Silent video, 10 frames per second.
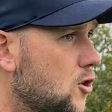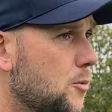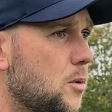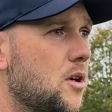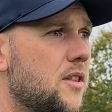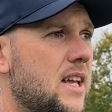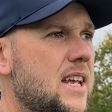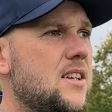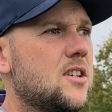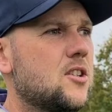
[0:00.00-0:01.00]
should be one of the
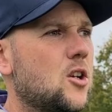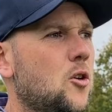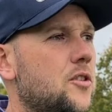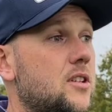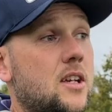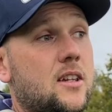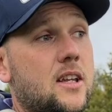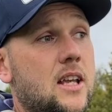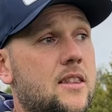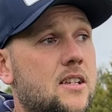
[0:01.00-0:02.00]
easiest holes exactly
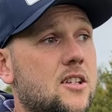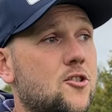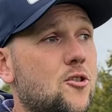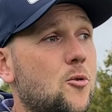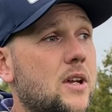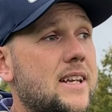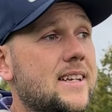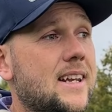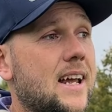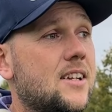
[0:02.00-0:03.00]
here. This is stroke
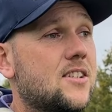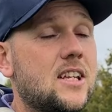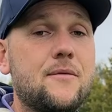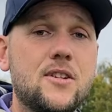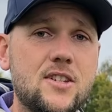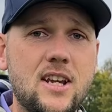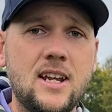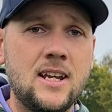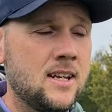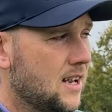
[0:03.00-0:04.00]
index
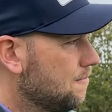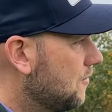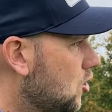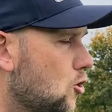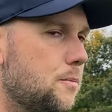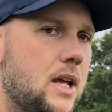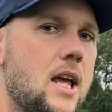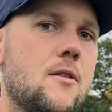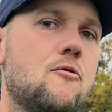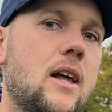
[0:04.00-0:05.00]
17. This should be
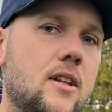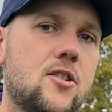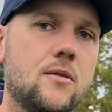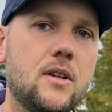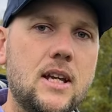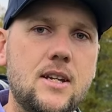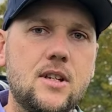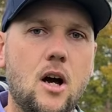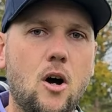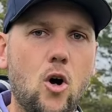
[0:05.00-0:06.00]
a relatively
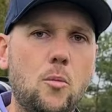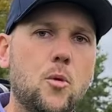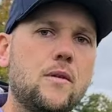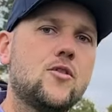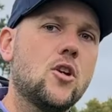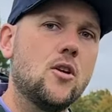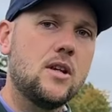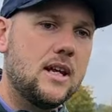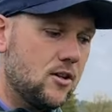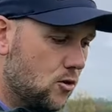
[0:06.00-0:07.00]
easy hole, but we've turned
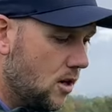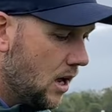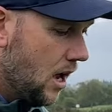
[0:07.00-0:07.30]
it into a,